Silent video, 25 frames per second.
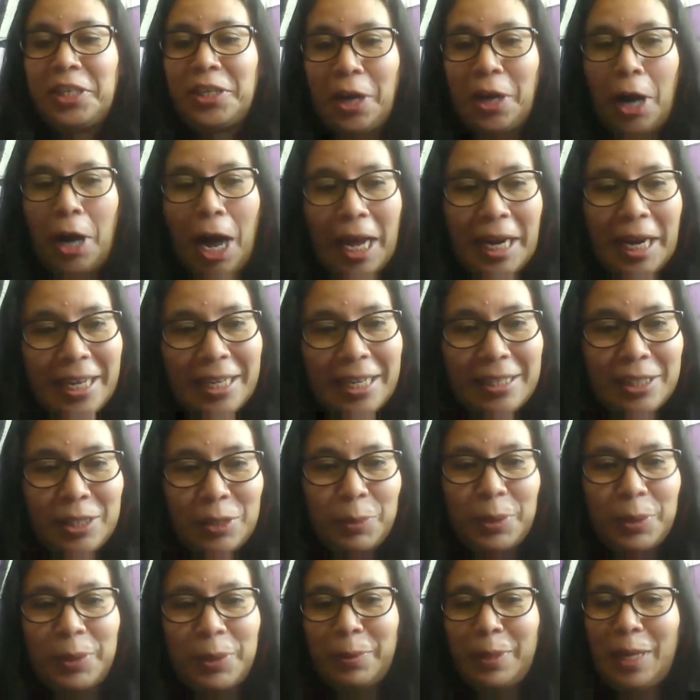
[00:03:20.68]
Then,
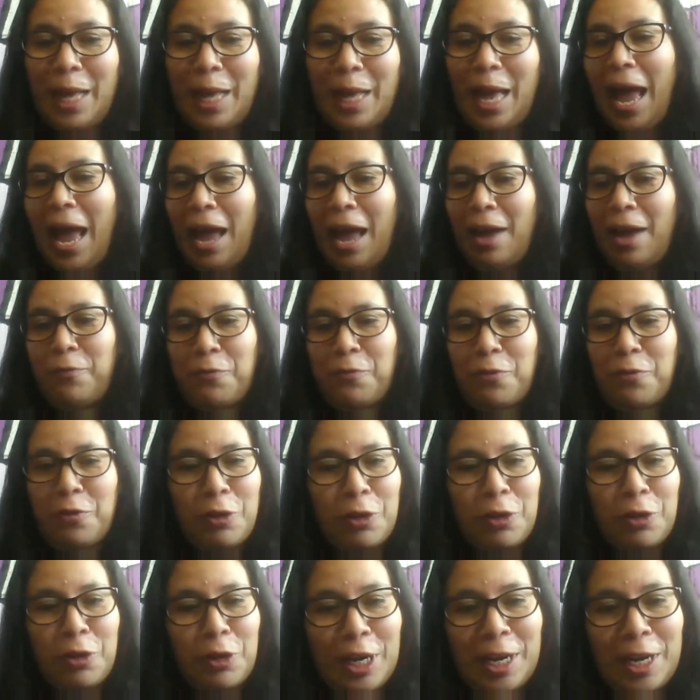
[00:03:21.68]
dear audience, we
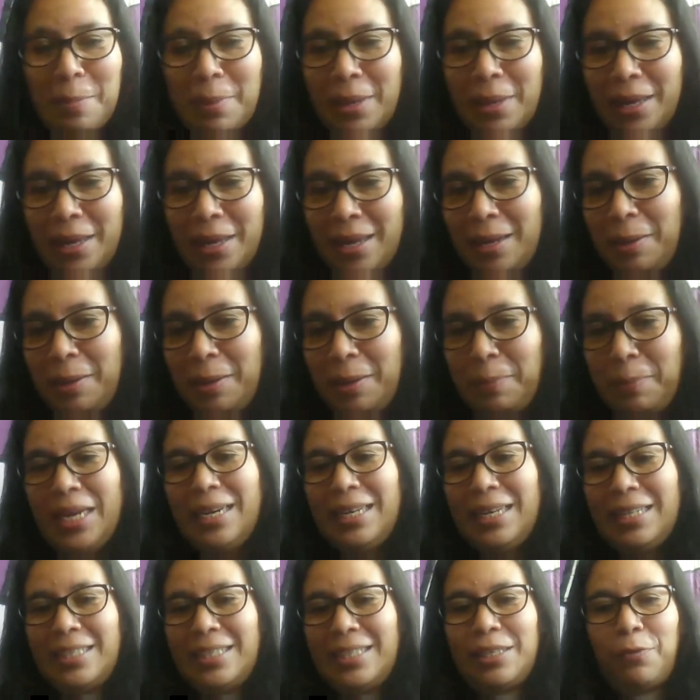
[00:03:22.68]
will have
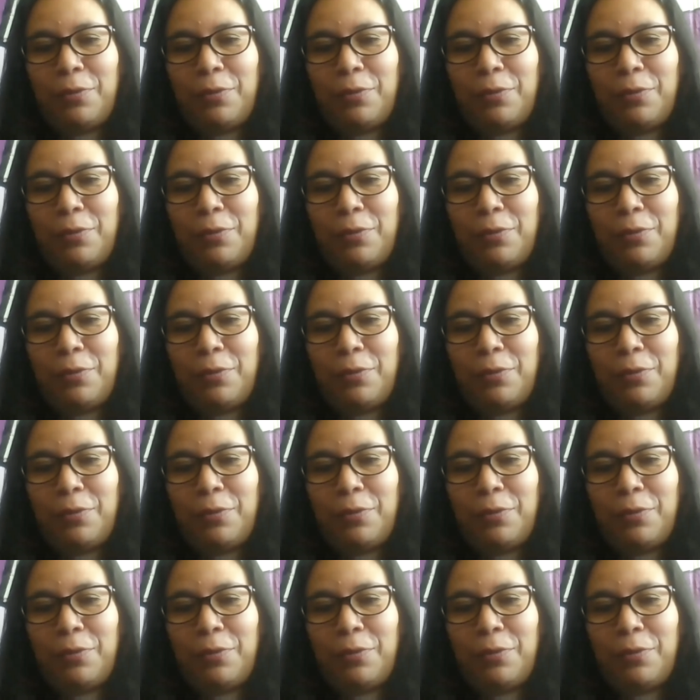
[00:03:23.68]
30